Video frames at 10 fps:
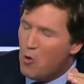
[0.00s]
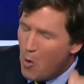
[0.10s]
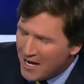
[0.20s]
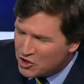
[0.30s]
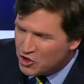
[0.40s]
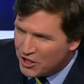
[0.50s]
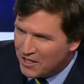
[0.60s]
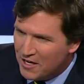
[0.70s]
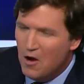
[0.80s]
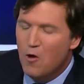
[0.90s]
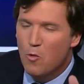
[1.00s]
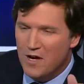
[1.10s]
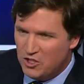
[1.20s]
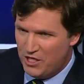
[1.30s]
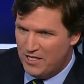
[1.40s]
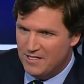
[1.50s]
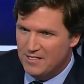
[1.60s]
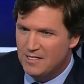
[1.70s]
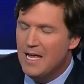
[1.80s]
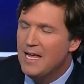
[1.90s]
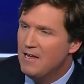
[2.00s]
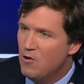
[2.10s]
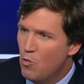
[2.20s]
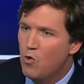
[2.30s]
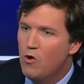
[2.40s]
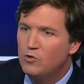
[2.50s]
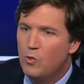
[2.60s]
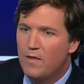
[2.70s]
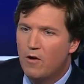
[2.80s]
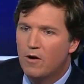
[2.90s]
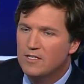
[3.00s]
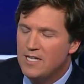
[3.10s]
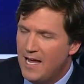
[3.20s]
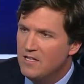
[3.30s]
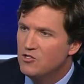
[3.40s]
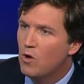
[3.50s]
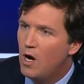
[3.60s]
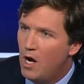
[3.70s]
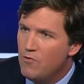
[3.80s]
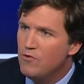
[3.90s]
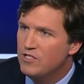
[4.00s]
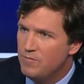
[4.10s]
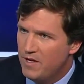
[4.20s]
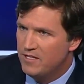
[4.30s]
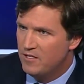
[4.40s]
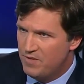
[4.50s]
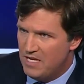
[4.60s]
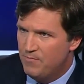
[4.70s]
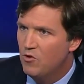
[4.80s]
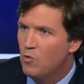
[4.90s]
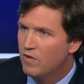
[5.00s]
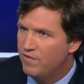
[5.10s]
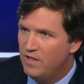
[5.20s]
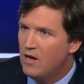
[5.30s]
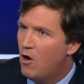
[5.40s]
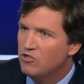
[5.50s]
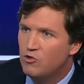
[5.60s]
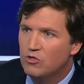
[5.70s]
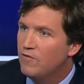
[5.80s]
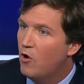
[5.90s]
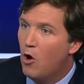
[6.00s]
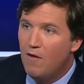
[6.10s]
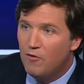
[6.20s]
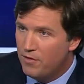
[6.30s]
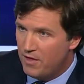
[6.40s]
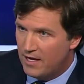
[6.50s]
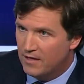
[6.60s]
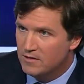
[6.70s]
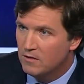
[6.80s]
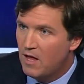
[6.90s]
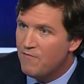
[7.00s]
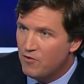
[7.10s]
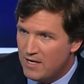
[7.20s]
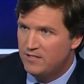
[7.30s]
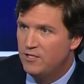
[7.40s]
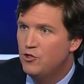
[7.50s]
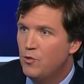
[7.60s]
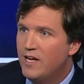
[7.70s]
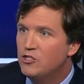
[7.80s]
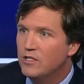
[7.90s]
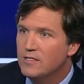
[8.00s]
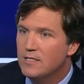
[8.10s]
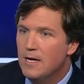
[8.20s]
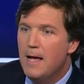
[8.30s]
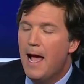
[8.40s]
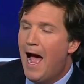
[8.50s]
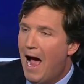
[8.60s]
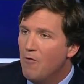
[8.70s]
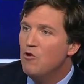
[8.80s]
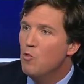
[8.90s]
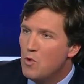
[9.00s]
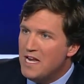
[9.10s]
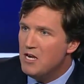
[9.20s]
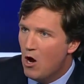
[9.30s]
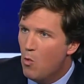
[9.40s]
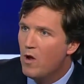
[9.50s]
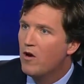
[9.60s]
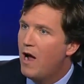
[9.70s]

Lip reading: question, which is, in a world where there are tens or hundreds of millions of people who are fleeing all sorts of awful things, life or death situations, how do we know what our